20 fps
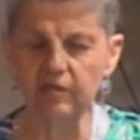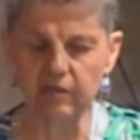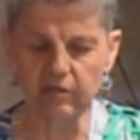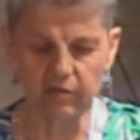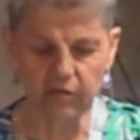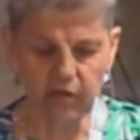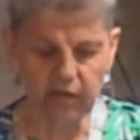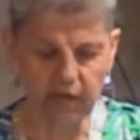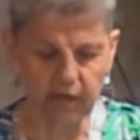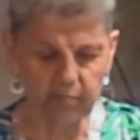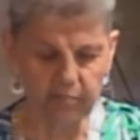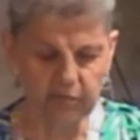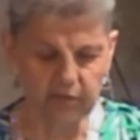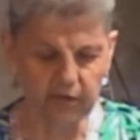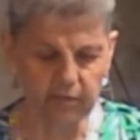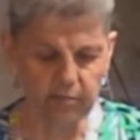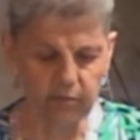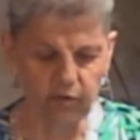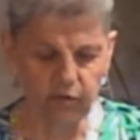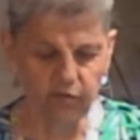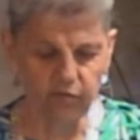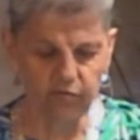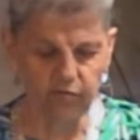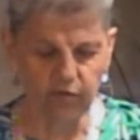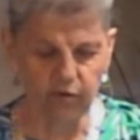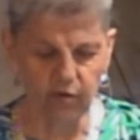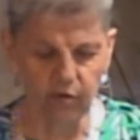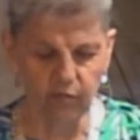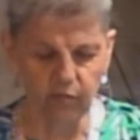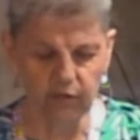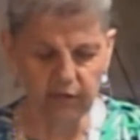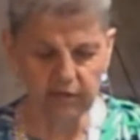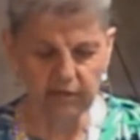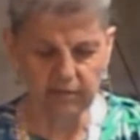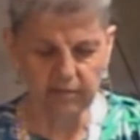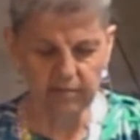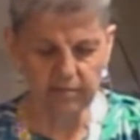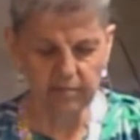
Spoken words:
and to help them move forward.